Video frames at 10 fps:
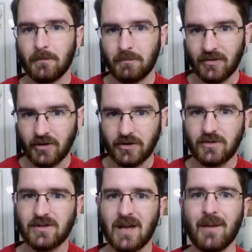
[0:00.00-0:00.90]
but the
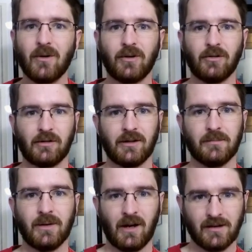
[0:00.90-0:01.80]
news came out earlier
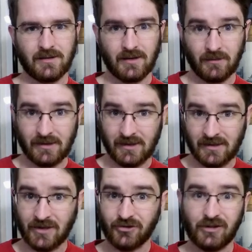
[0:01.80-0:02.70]
because it was
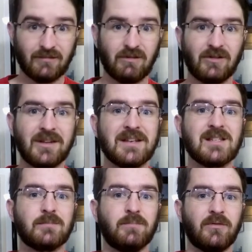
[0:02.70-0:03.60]
essentially
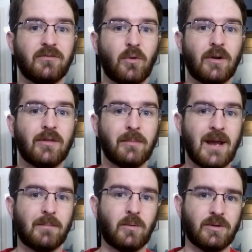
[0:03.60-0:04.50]
released before the
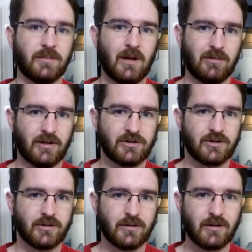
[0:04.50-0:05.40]
paper was published.
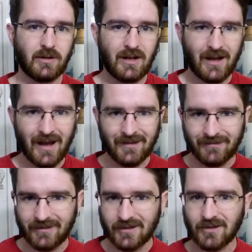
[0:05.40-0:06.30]
And
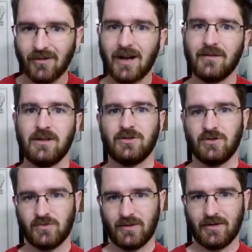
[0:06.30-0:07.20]
there's a lot of
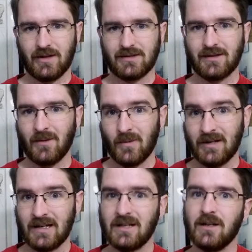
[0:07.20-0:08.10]
issues with this that we
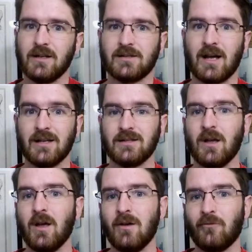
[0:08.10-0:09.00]
need to discuss
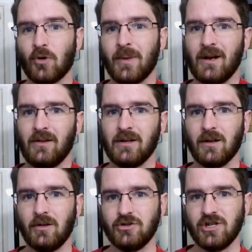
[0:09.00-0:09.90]
for
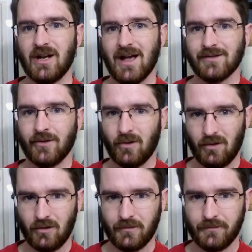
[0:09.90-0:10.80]
paleontology as a whole.